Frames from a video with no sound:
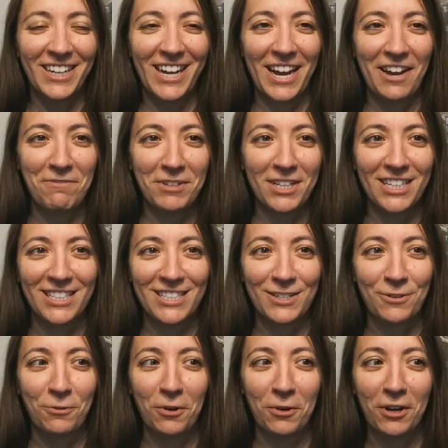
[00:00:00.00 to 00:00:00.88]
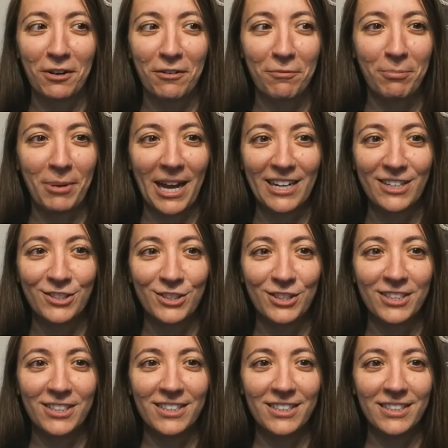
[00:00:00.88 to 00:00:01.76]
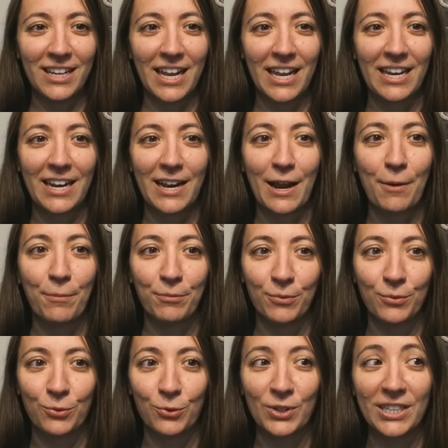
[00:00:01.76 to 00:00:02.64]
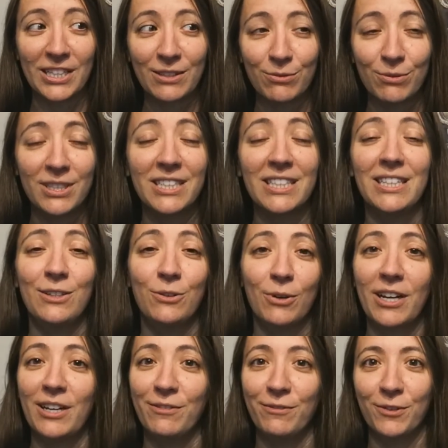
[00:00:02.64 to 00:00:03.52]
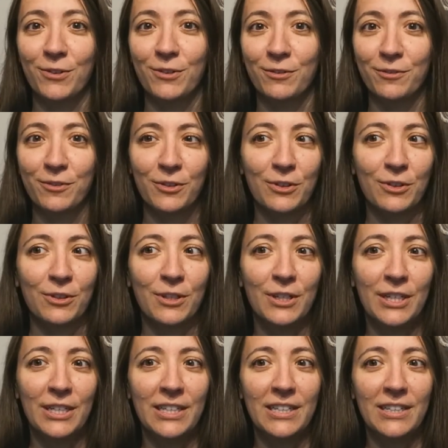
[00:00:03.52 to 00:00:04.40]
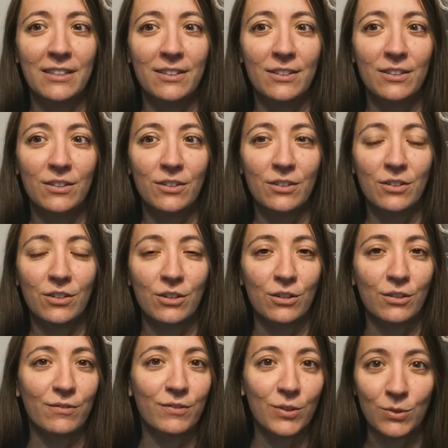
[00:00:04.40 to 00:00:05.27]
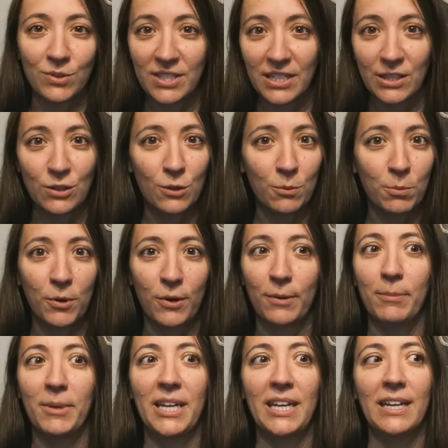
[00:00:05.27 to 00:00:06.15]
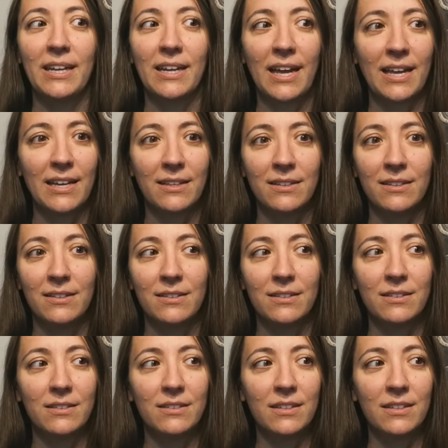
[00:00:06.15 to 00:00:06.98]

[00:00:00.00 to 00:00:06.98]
it's a work of passion, and I'm really, really grateful for all of those that support me and